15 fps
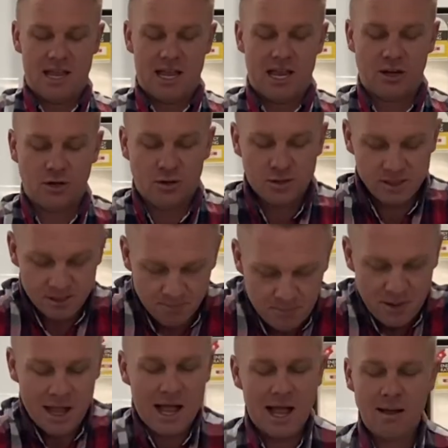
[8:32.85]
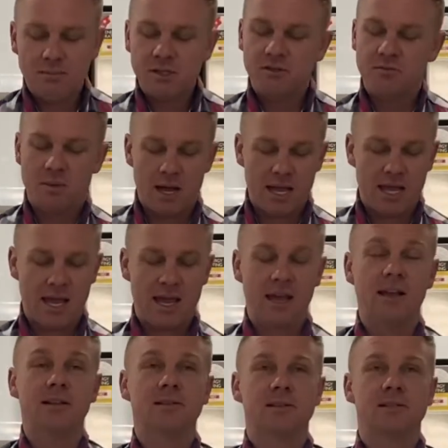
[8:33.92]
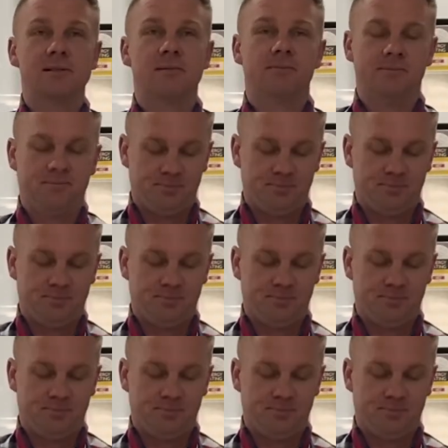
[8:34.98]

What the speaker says: and use the palms of my hands